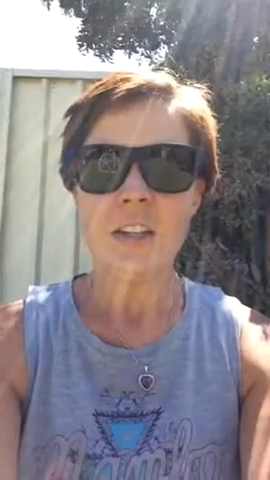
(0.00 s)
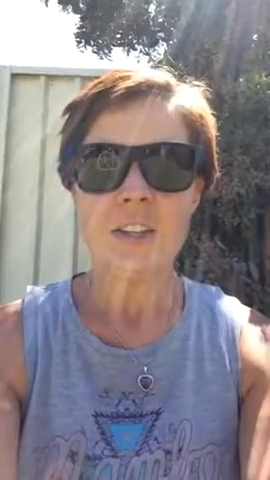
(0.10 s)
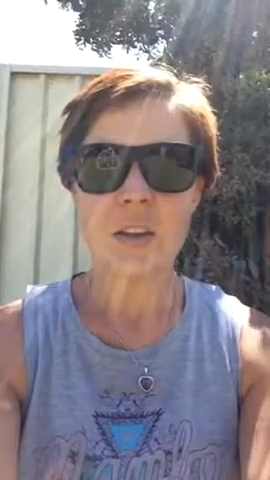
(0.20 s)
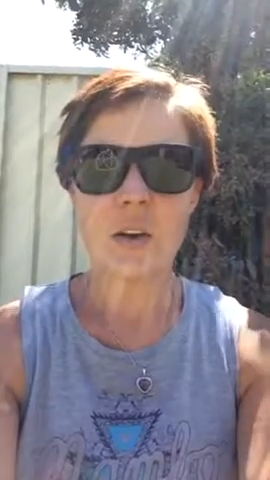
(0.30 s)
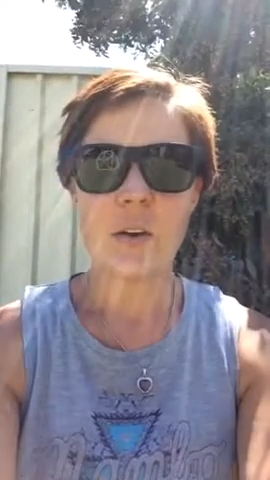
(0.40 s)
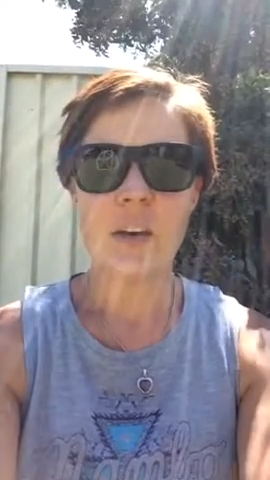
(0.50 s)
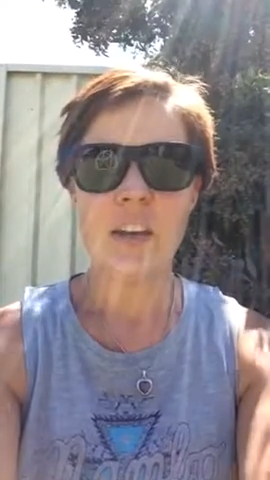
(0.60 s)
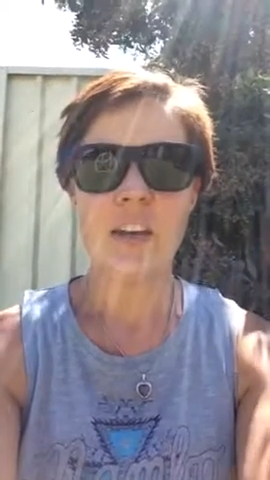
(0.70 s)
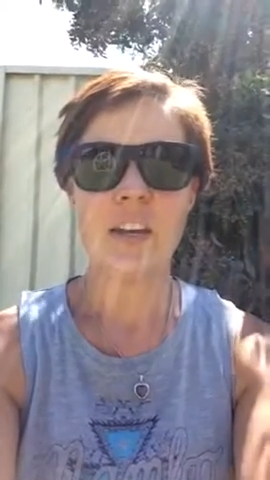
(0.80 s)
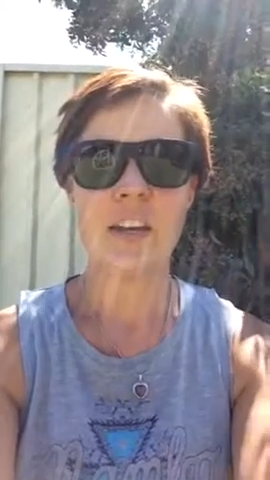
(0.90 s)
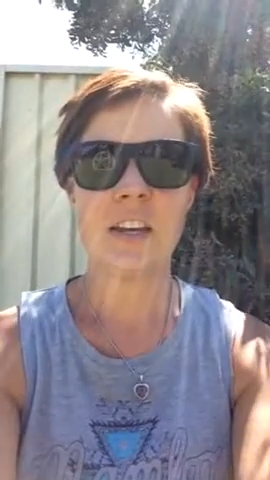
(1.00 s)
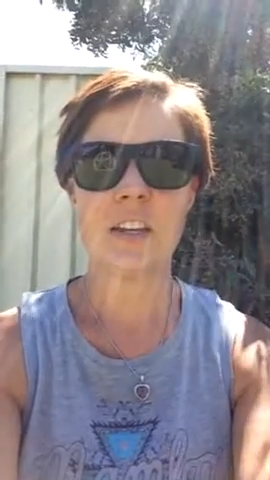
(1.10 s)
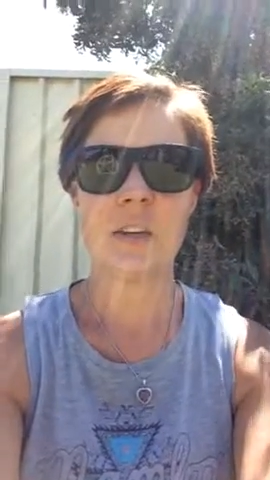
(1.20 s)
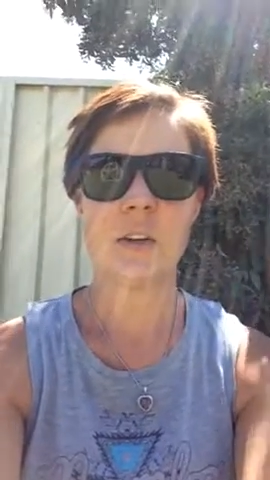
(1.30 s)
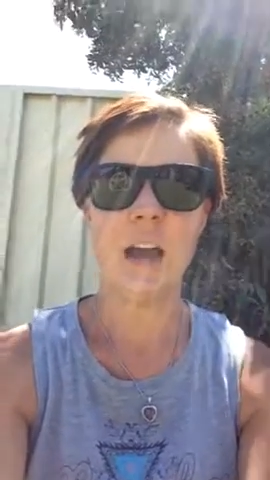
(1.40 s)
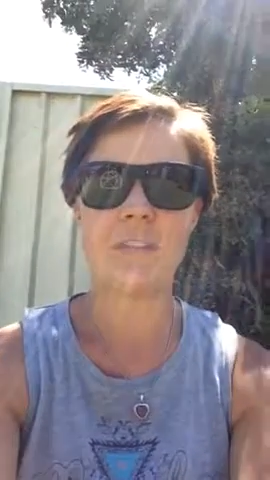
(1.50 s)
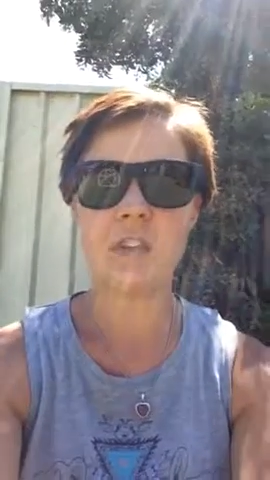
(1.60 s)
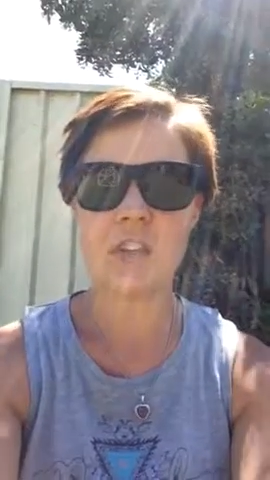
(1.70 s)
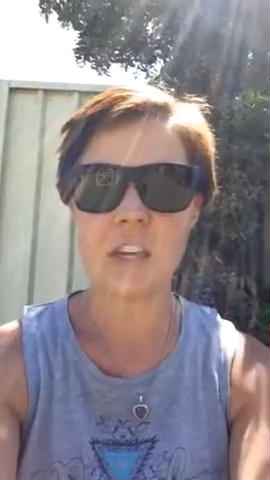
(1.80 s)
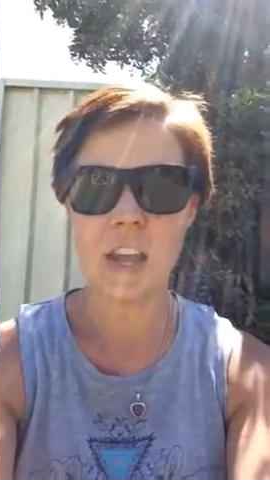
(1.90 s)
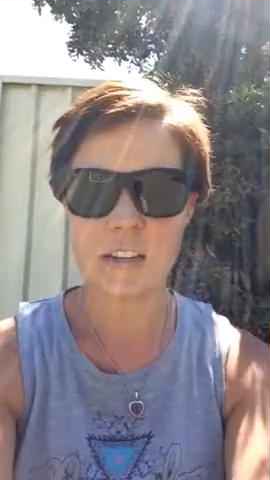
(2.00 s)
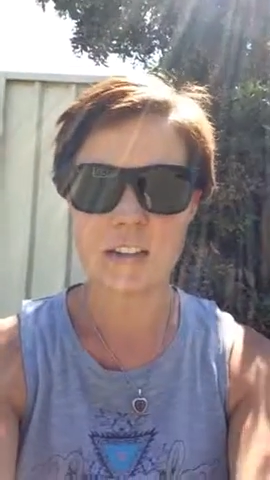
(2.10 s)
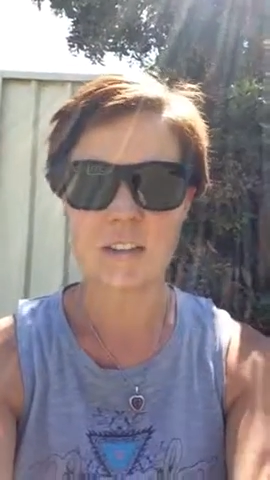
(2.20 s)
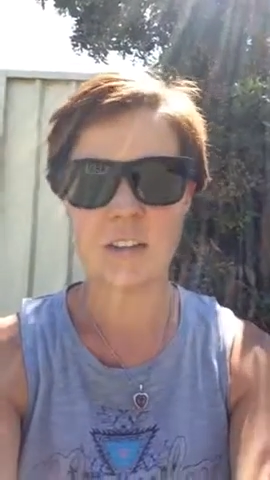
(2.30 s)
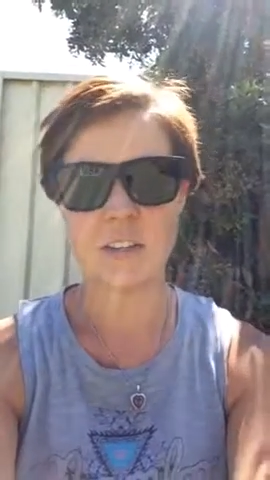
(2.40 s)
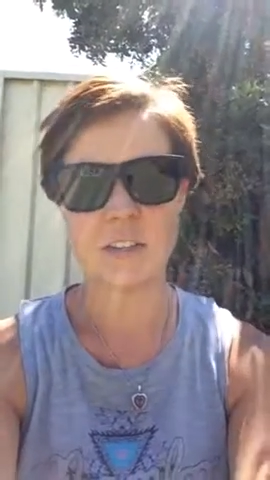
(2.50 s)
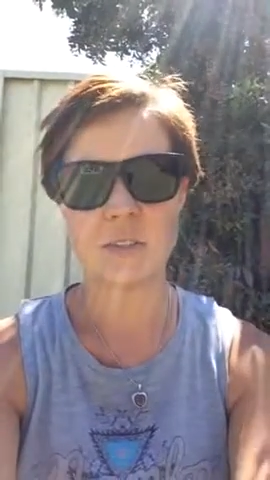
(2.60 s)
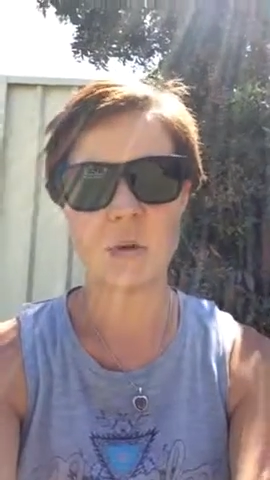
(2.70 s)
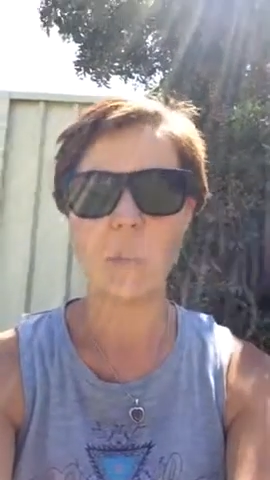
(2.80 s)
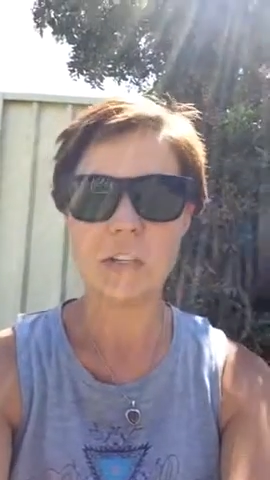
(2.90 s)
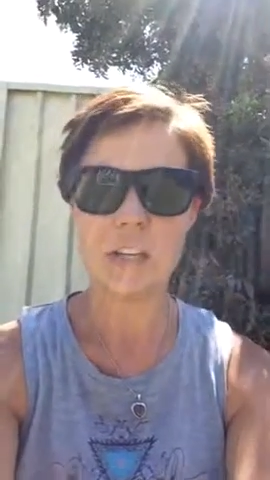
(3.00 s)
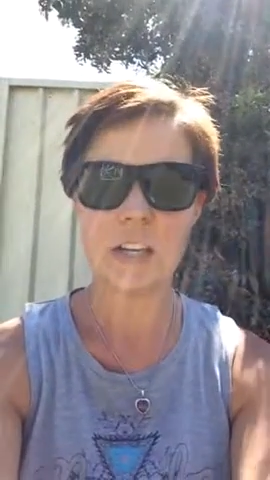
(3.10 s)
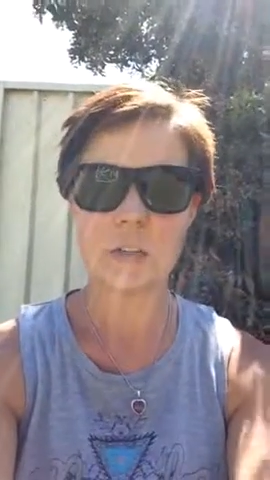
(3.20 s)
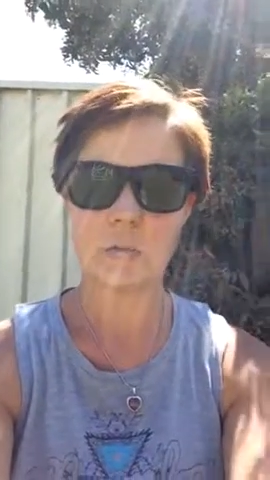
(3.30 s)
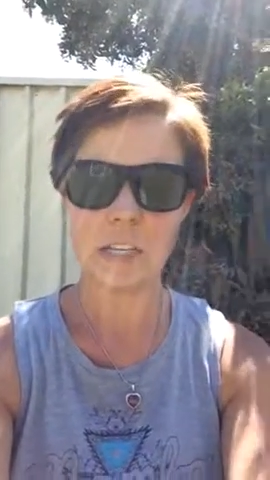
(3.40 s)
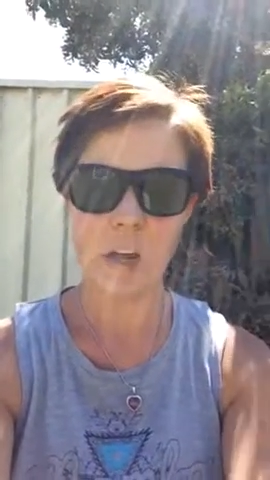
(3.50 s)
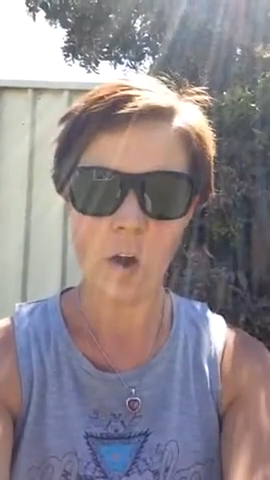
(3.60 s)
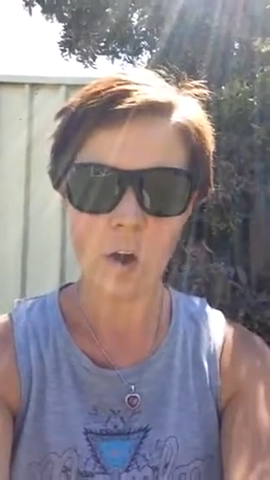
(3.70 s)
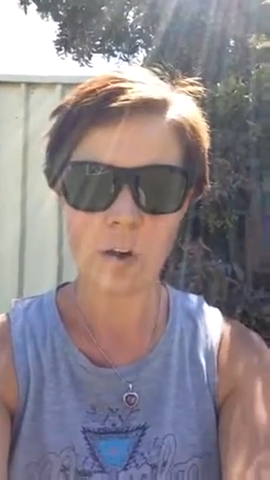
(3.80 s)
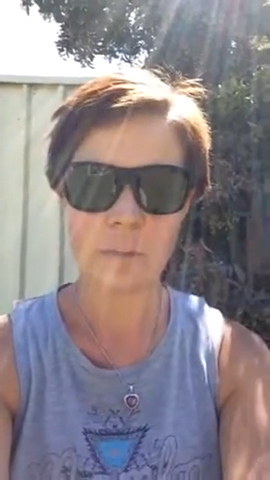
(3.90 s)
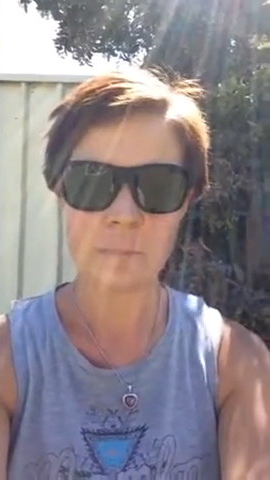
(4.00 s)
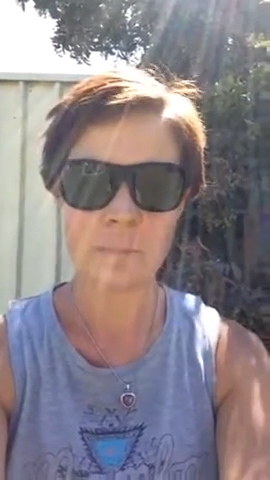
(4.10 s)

So, after she exercises or when she gets really hot,